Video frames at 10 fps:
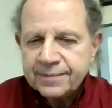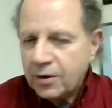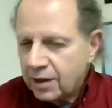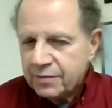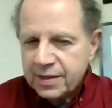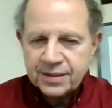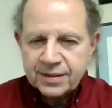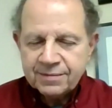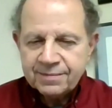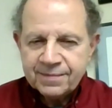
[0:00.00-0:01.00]
all of
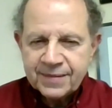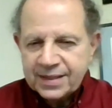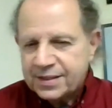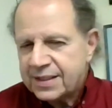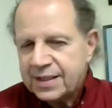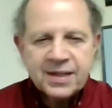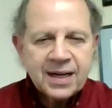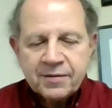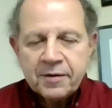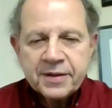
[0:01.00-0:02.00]
us, that's 7
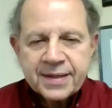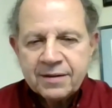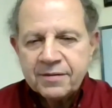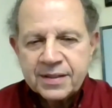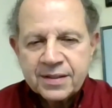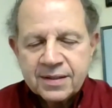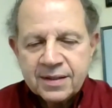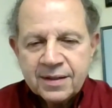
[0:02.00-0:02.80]
out of every 10 of us,